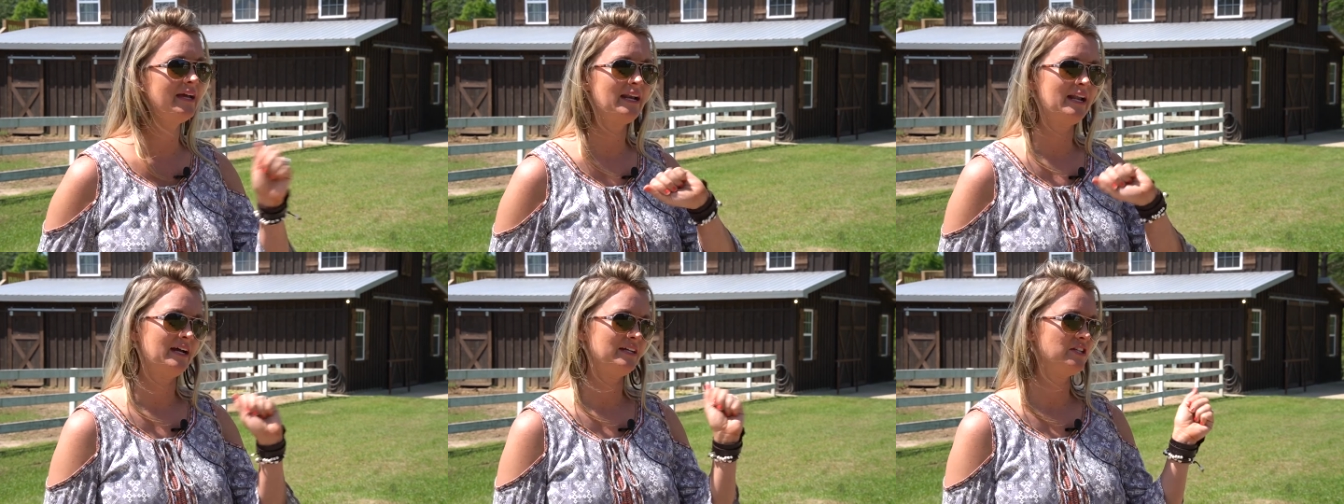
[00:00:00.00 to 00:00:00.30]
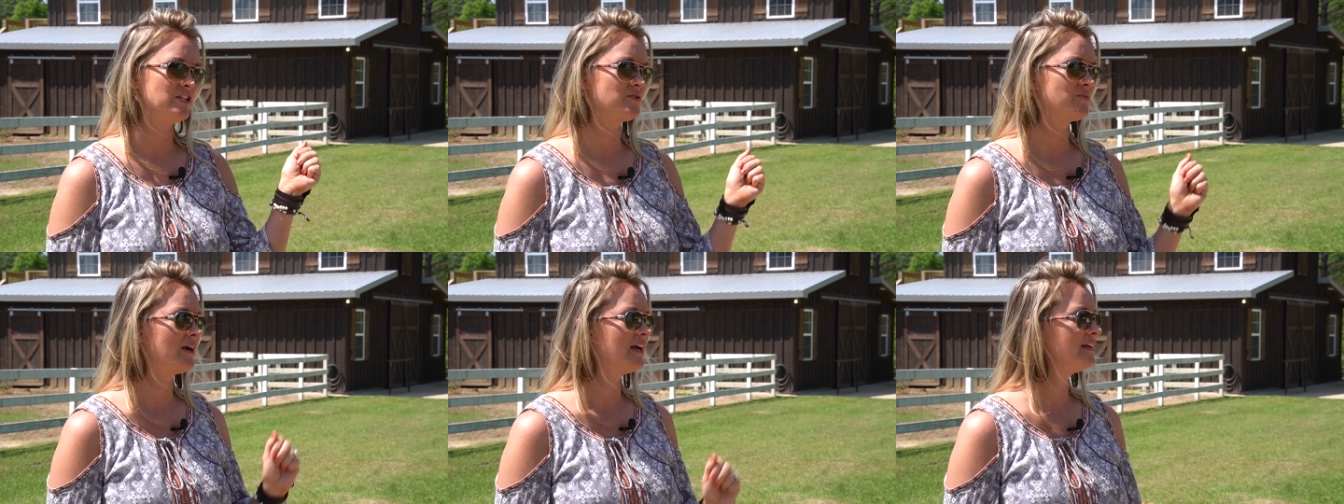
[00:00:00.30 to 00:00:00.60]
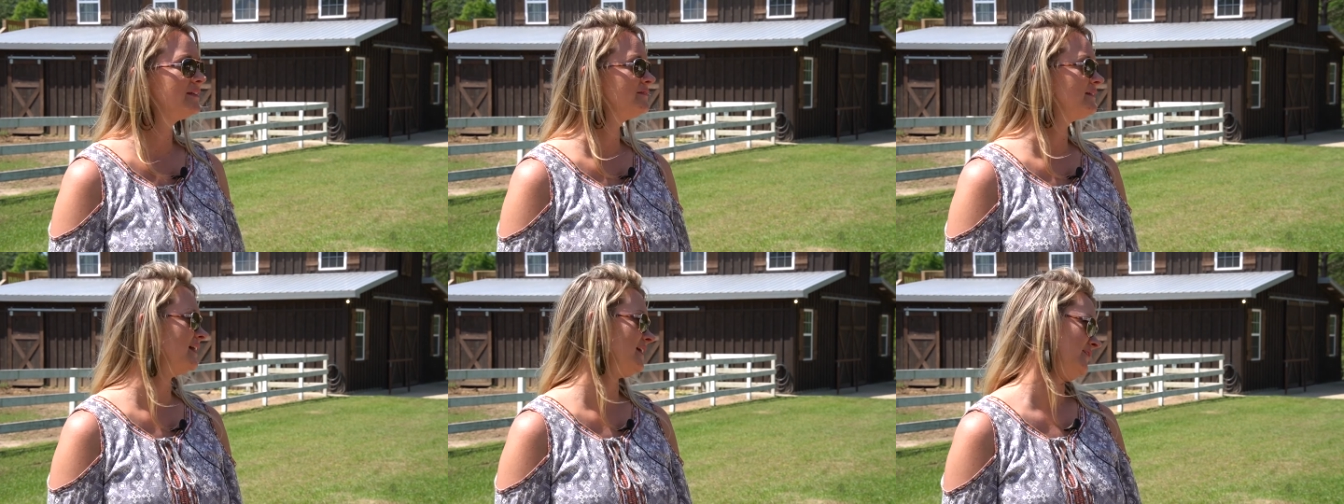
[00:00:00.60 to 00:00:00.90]
and I just write
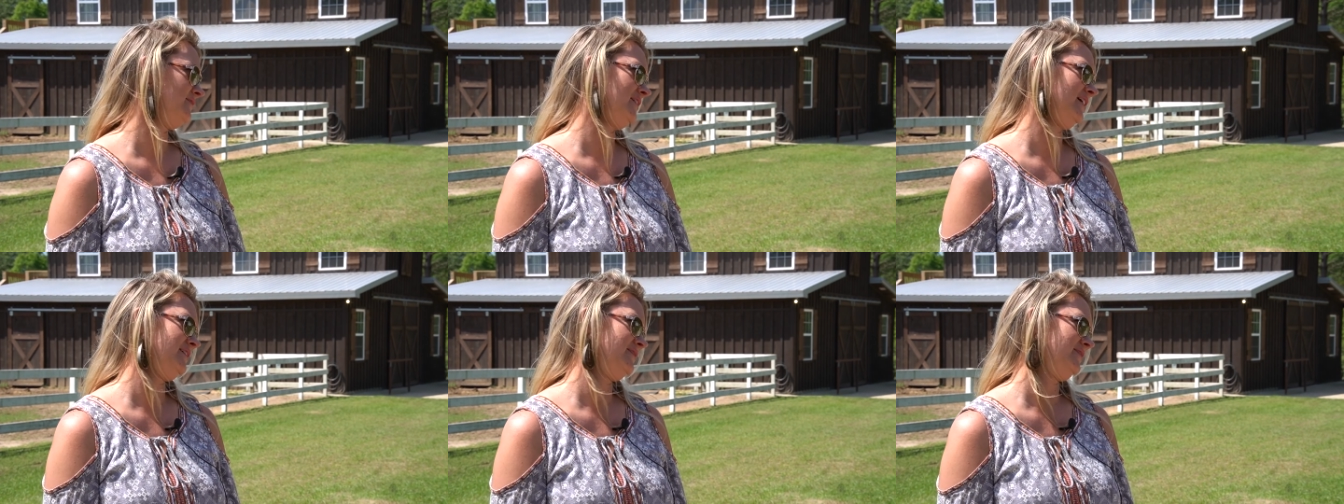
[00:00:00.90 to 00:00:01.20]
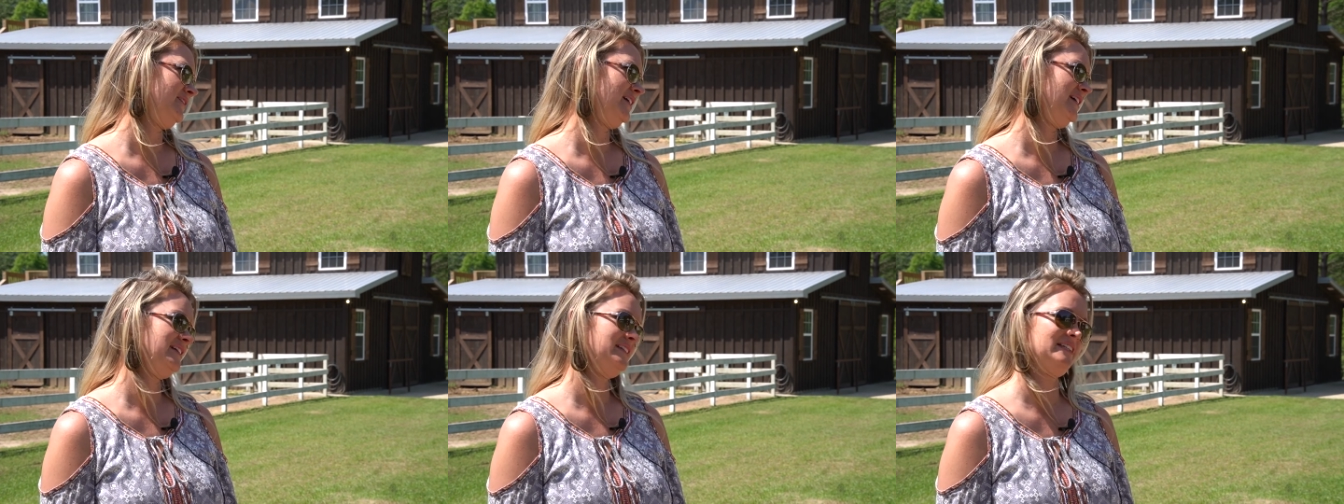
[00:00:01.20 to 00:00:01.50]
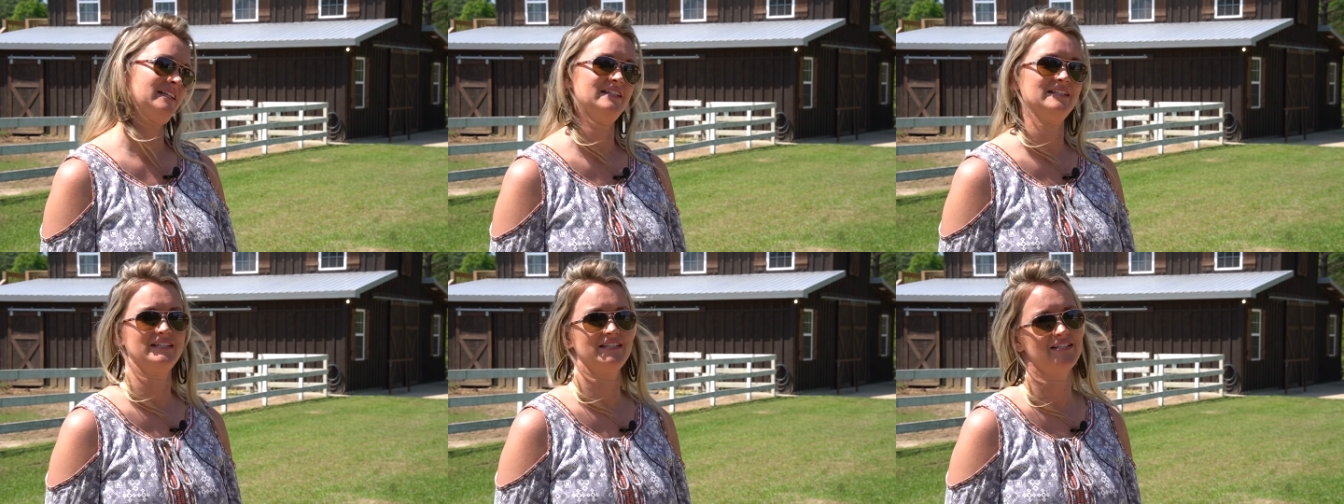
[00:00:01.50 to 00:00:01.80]
and write and write and write.
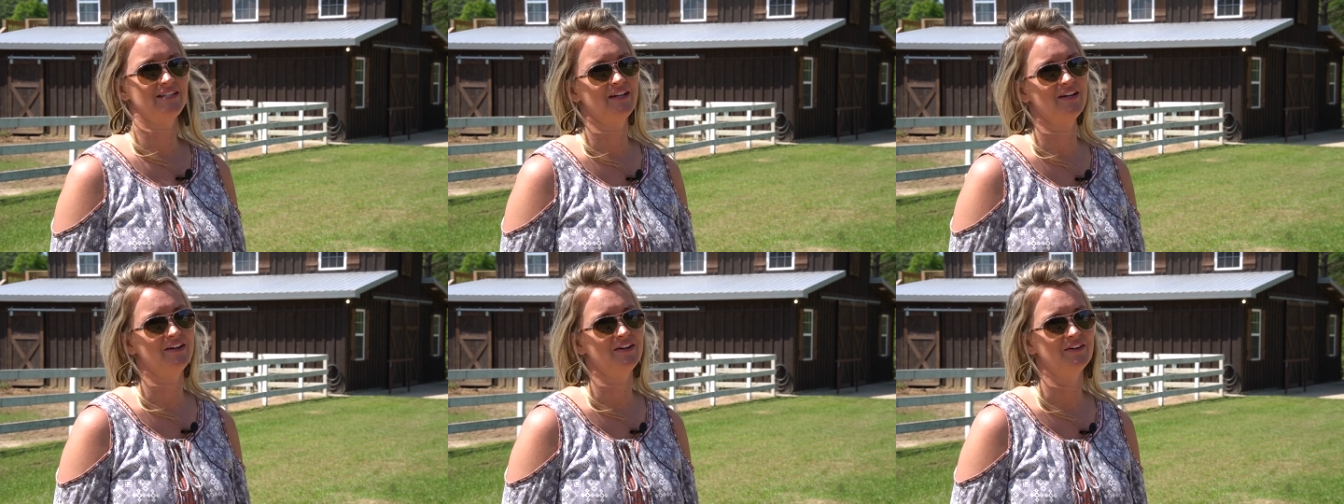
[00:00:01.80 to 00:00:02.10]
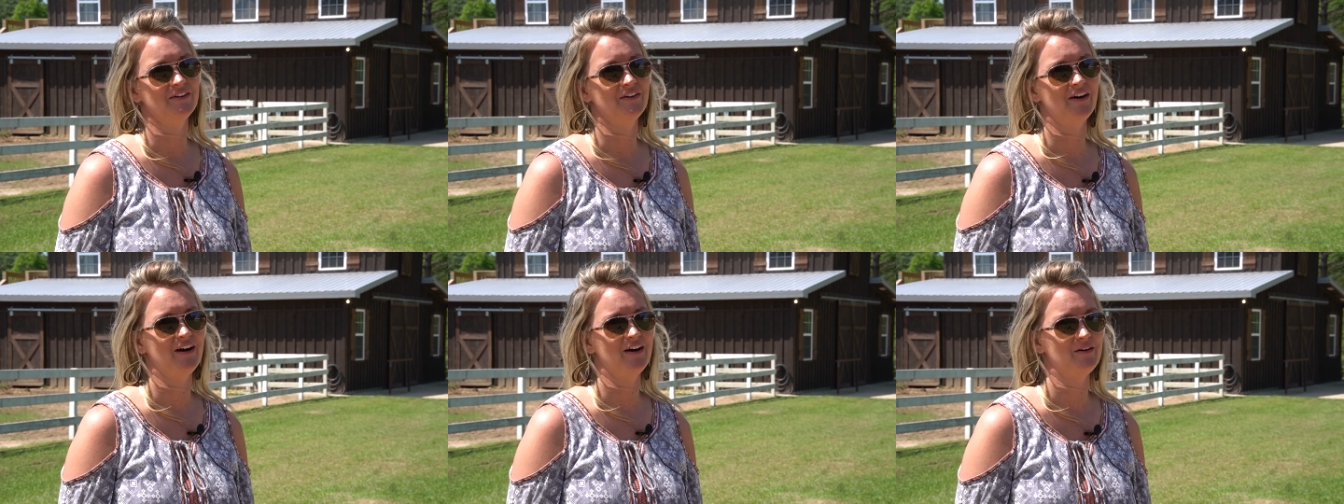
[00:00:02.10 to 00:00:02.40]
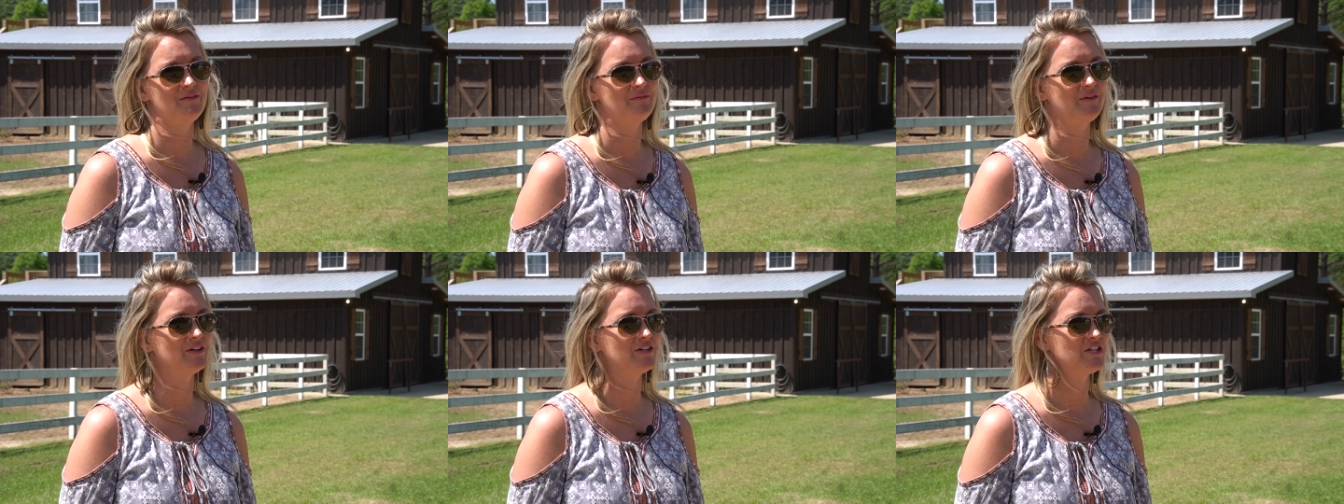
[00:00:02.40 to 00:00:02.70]
And so,
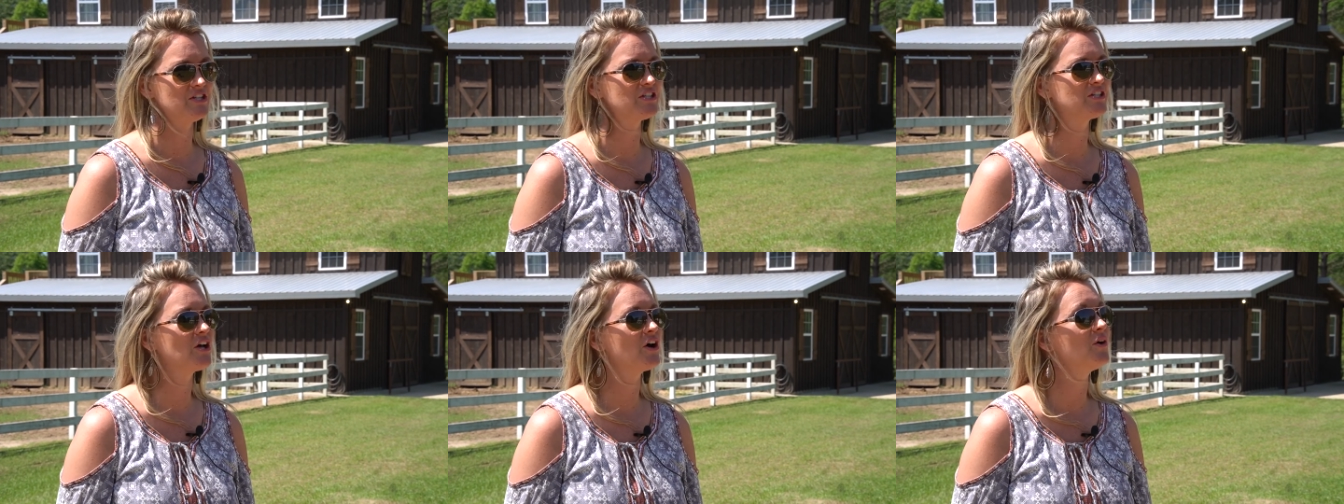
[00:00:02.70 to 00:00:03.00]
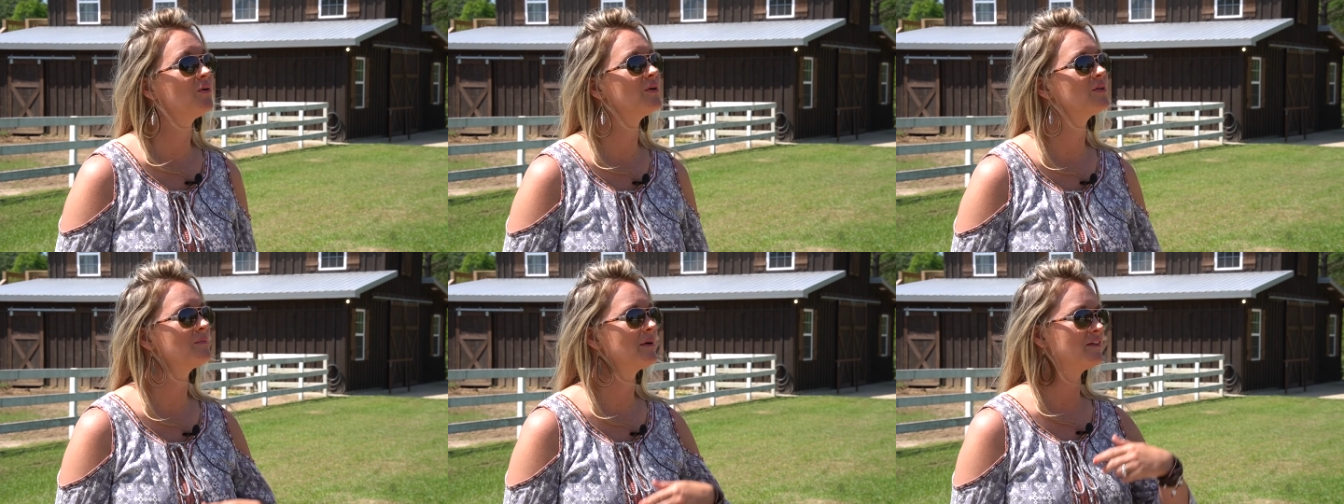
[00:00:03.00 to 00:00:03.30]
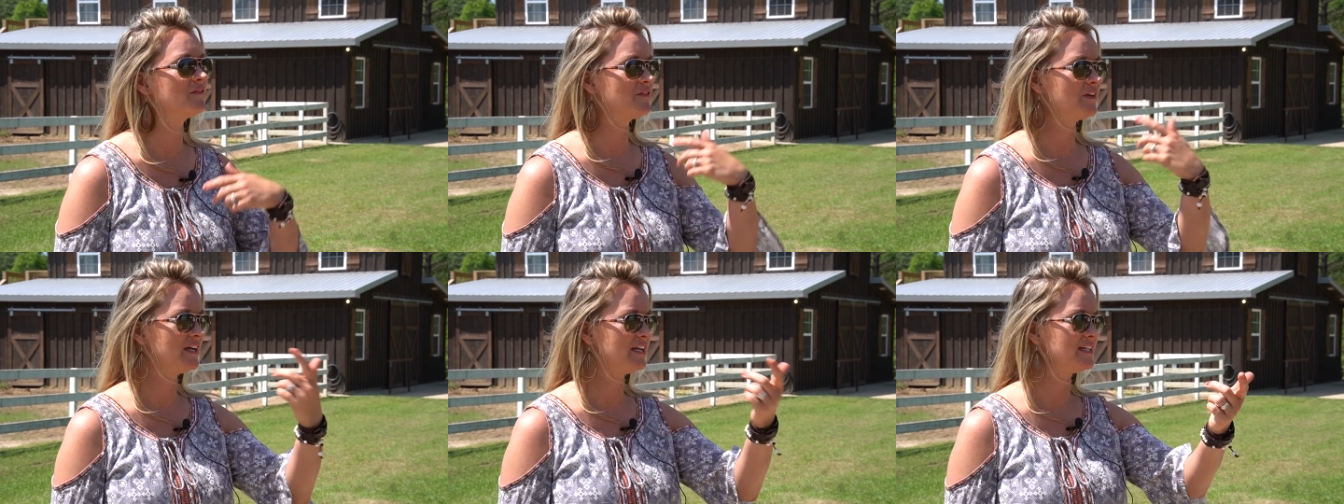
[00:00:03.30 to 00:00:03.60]
um, or just go with my
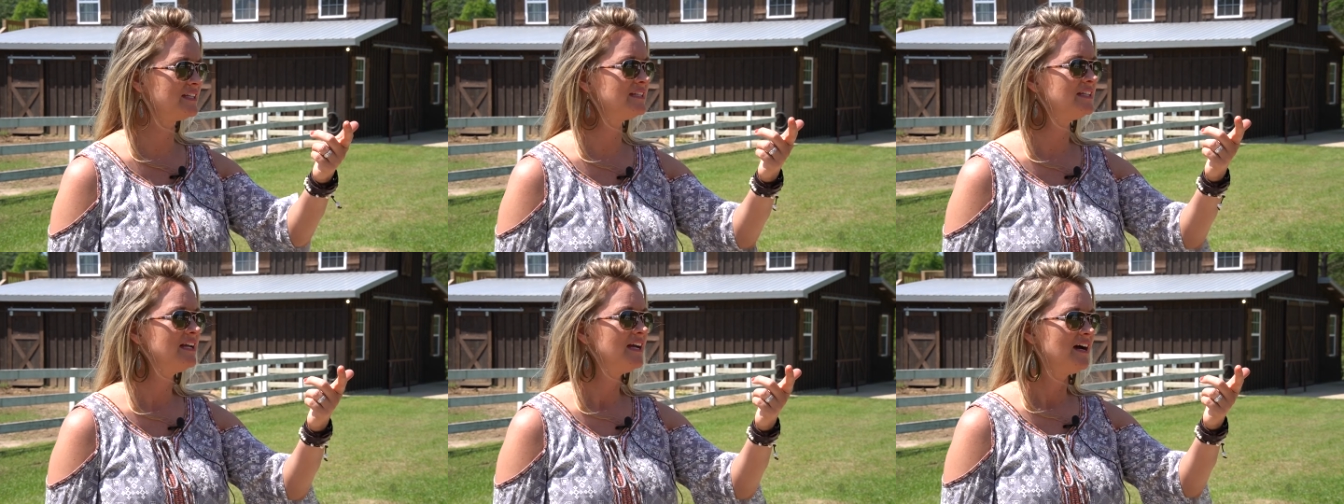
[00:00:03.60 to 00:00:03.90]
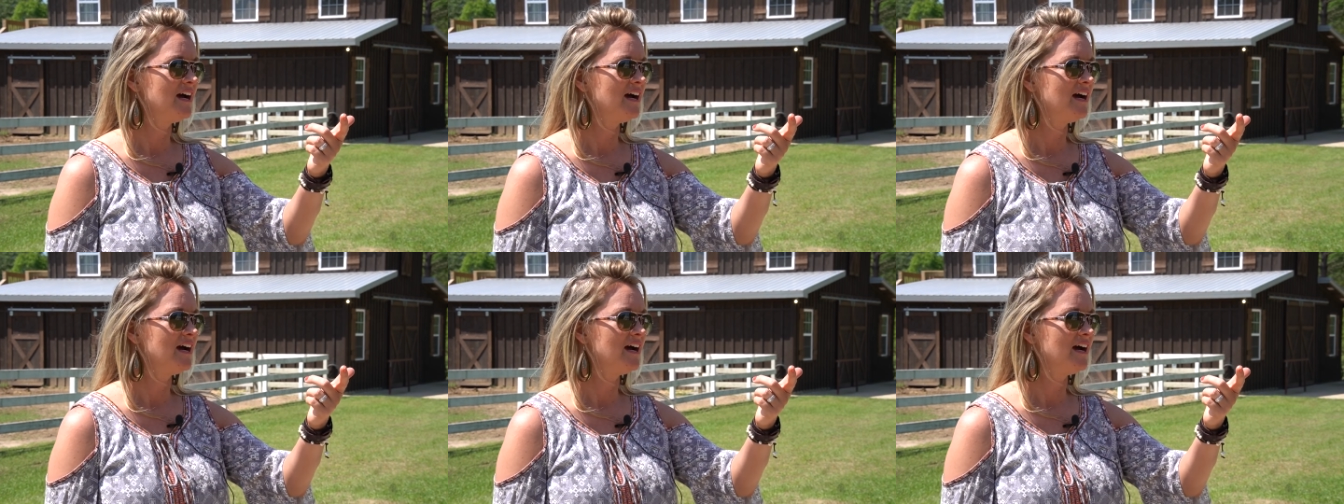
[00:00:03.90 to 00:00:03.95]
friend,